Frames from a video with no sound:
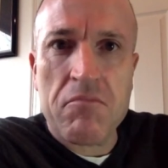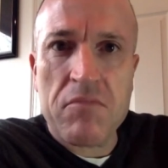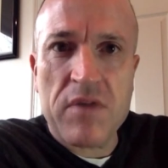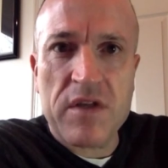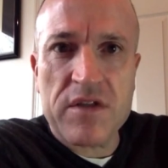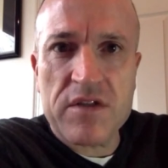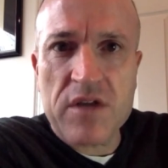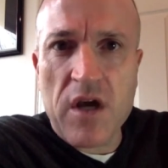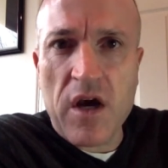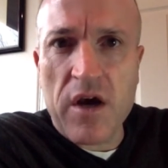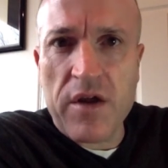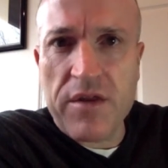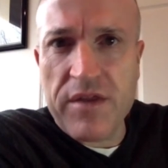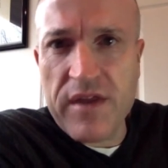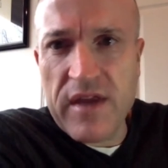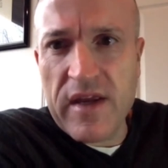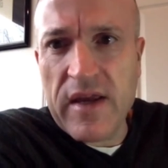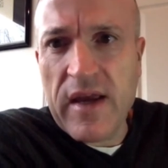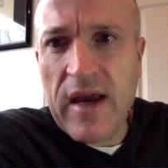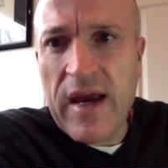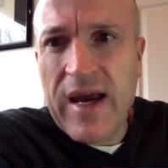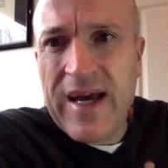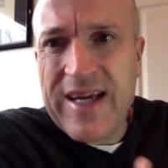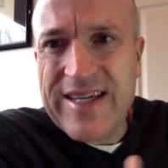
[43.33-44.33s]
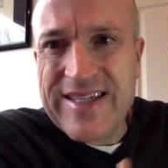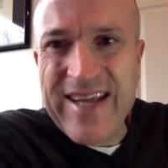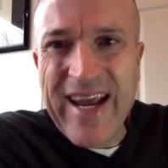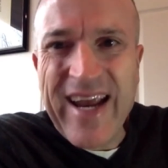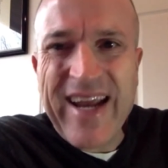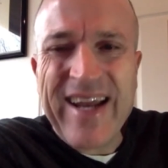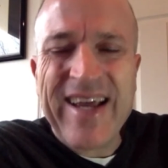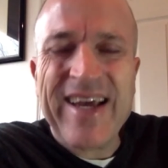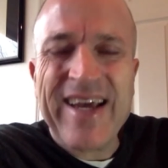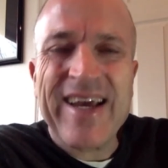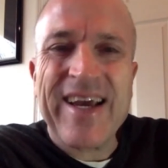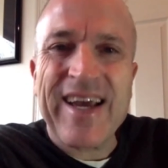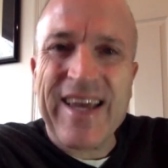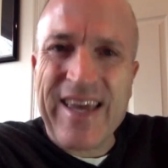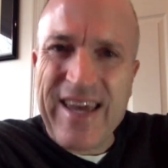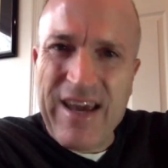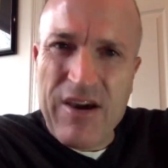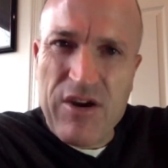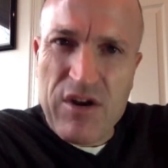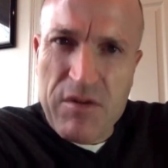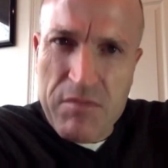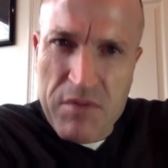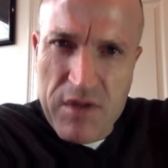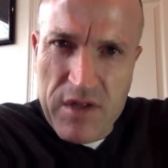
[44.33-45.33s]
It's called the Data
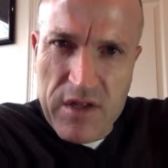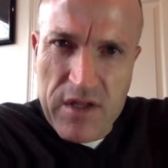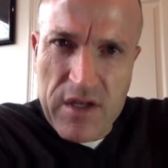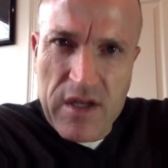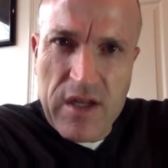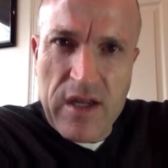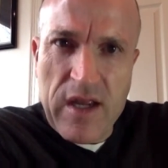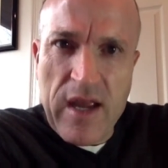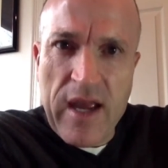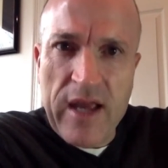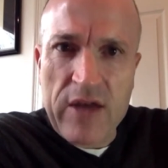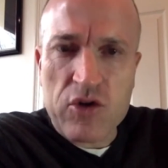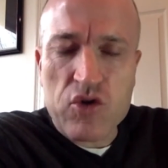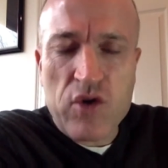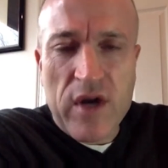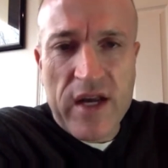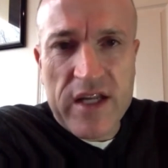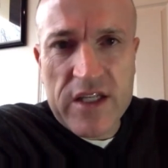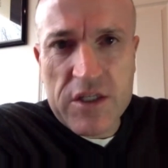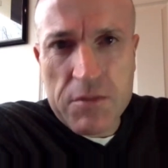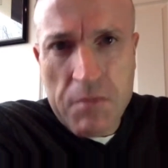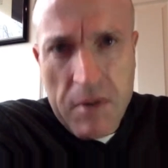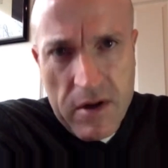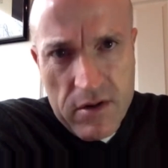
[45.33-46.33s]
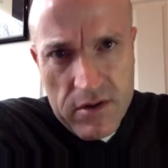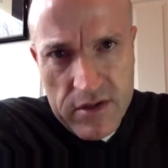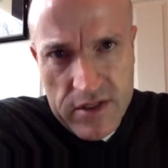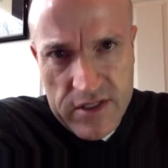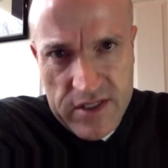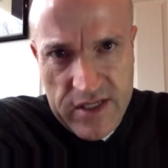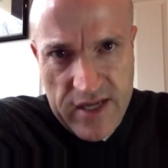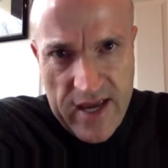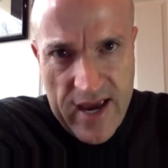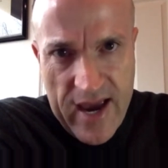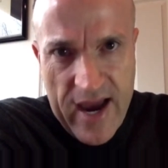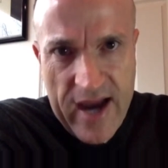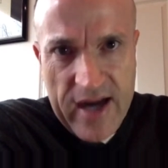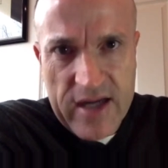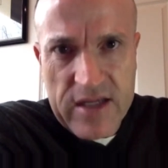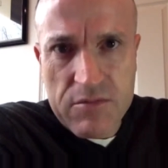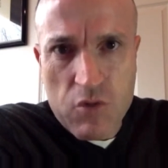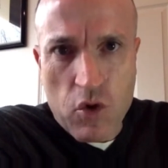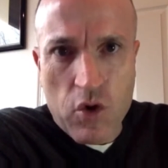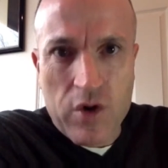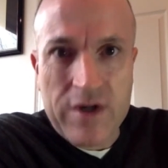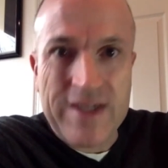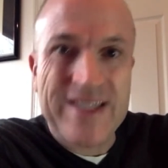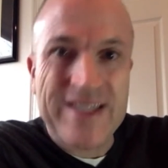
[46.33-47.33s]
Accountability and Transparency Act,
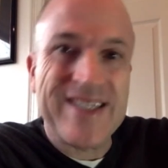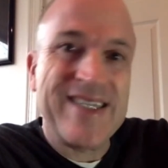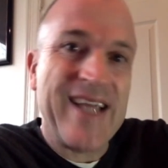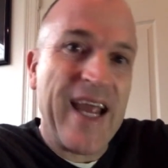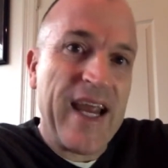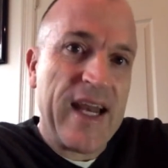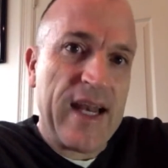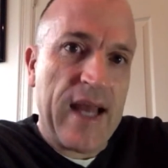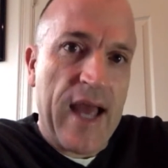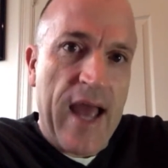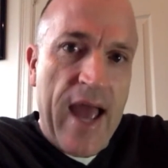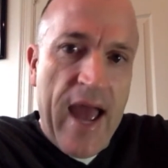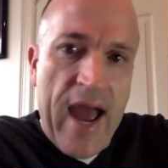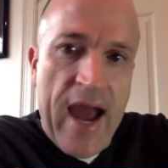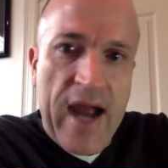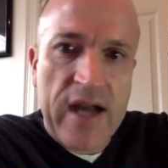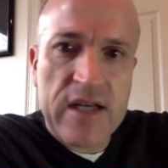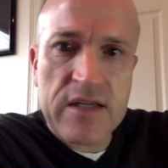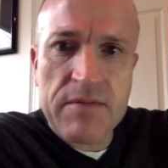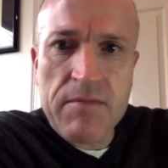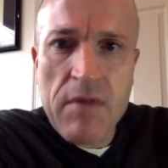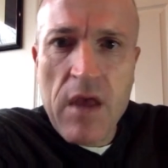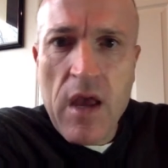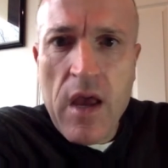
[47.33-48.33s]
or DATA Act.